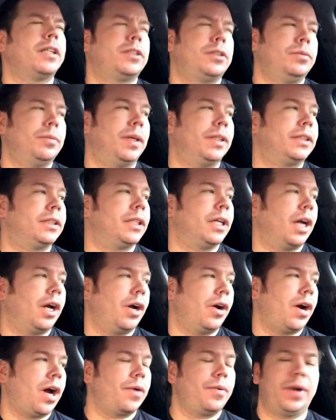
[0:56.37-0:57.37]
2 months
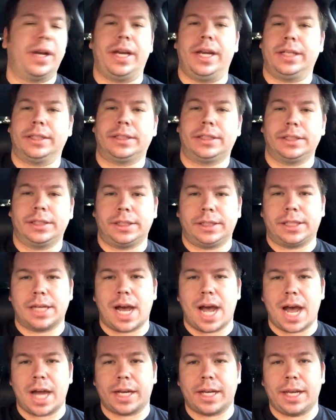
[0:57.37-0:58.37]
ago, I went into the
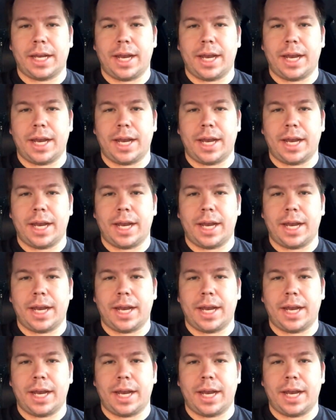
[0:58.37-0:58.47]
doc,